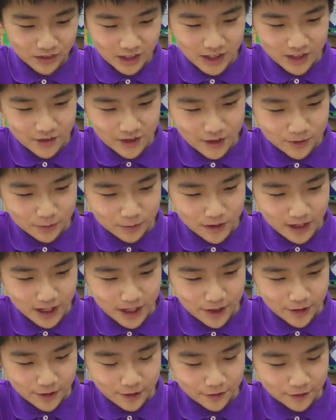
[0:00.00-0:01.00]
and then we
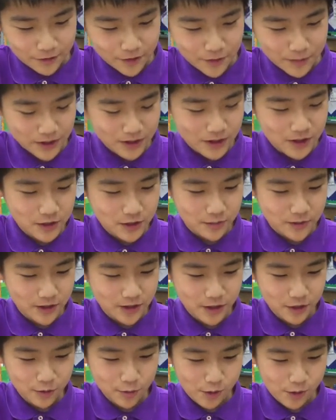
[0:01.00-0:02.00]
have a mechanism
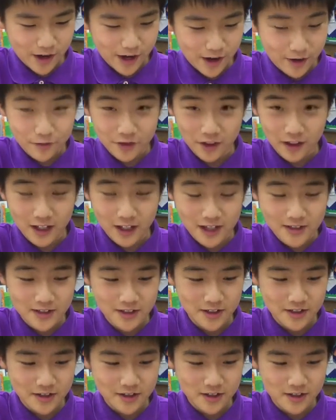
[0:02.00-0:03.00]
here where we have
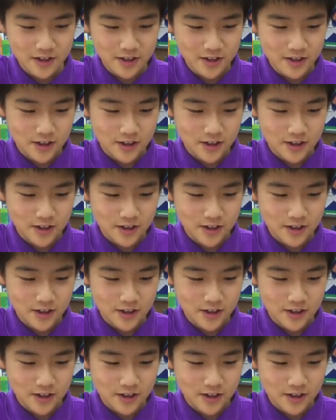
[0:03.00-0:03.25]
elastics